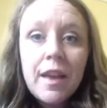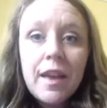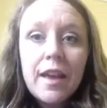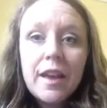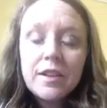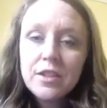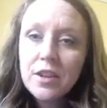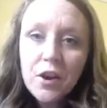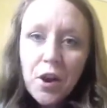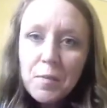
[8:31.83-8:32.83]
And
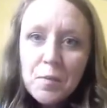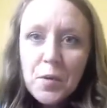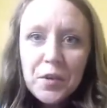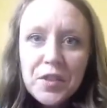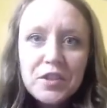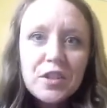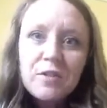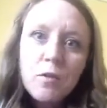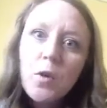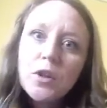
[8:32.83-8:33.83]
there are more than
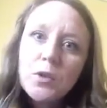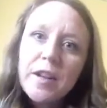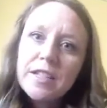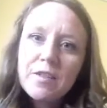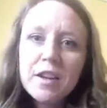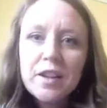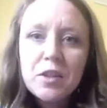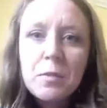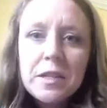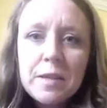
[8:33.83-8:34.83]
just 4 traits of the
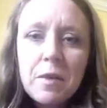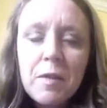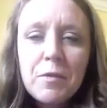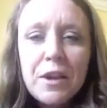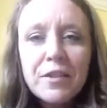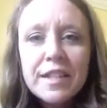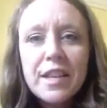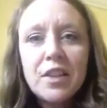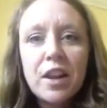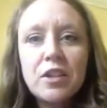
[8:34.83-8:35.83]
not-so-busy mom. And whenever I say
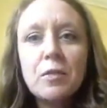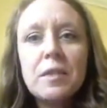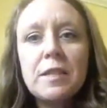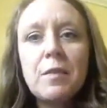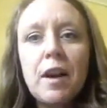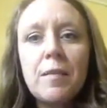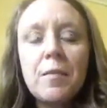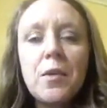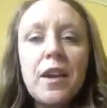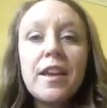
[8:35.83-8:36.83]
the not-so-busy mom,
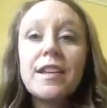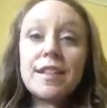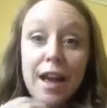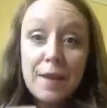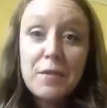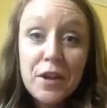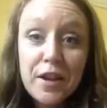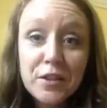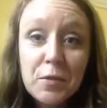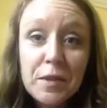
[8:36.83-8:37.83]
okay, yes, I'm the
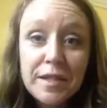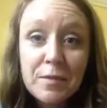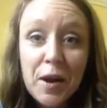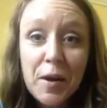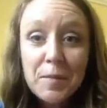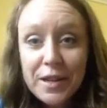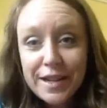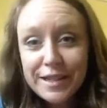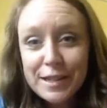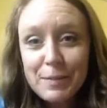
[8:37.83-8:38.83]
not-so-busy mom
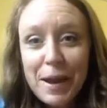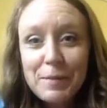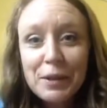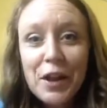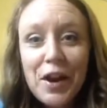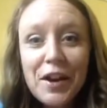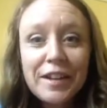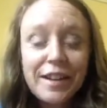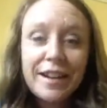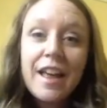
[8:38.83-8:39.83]
because it's my
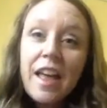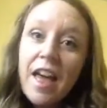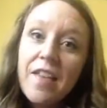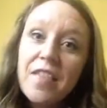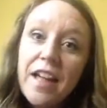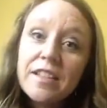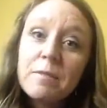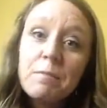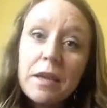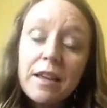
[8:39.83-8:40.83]
blog and that's
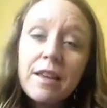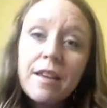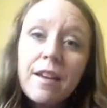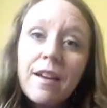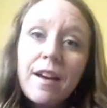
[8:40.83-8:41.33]
me.